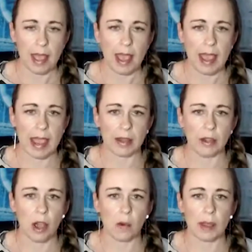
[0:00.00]
And
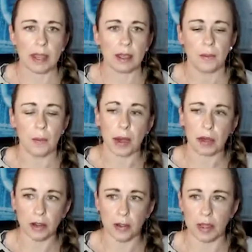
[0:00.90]
knowing where
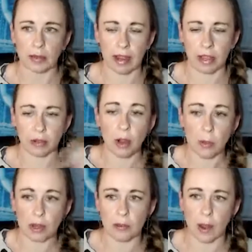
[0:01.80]
you're going, right? You know
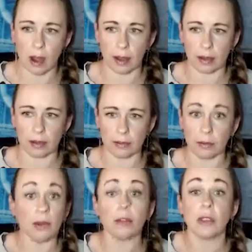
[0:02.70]
where you are.
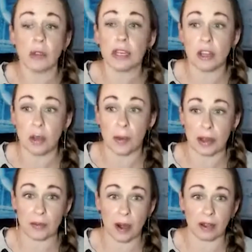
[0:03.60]
Well, you need to know where
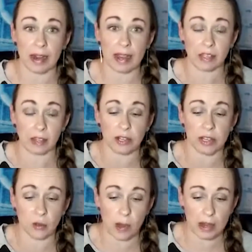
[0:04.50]
you are, right? So you need to
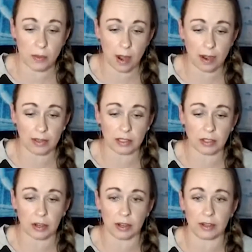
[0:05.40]
know where you are in this
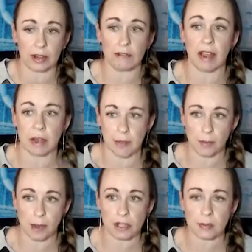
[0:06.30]
current environment.
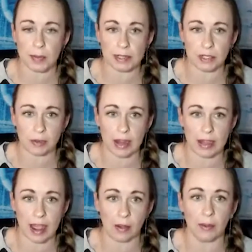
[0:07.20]
Where's your business right
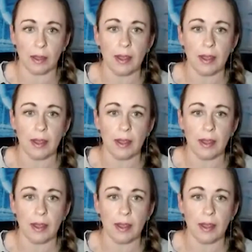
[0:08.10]
now?